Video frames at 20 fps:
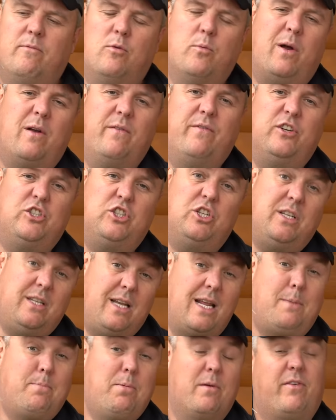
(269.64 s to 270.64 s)
for when I'm fishing
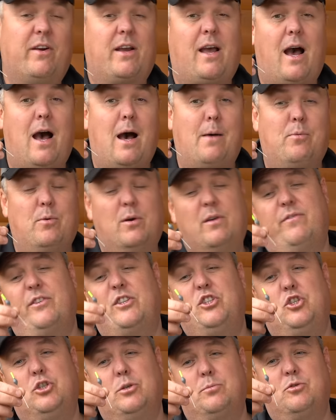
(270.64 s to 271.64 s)
deeper for carp. When I'm
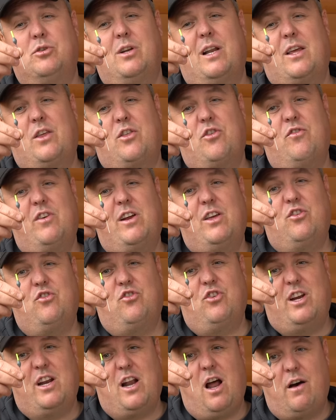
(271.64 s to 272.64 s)
fishing up to like 3,
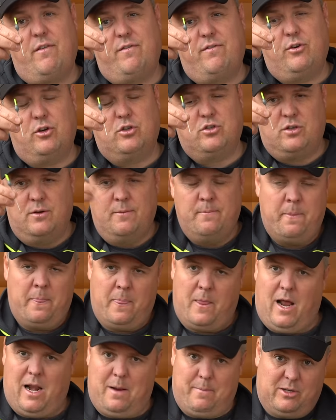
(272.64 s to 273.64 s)
3.5 foot,
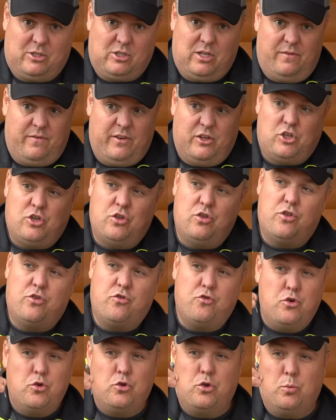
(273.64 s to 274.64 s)
and I'm actually fishing
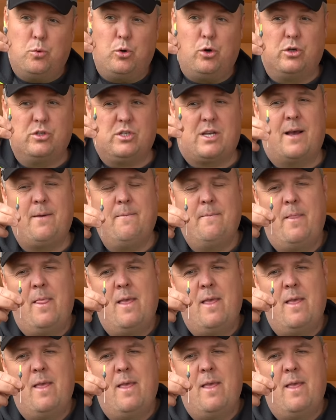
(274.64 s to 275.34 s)
through the water,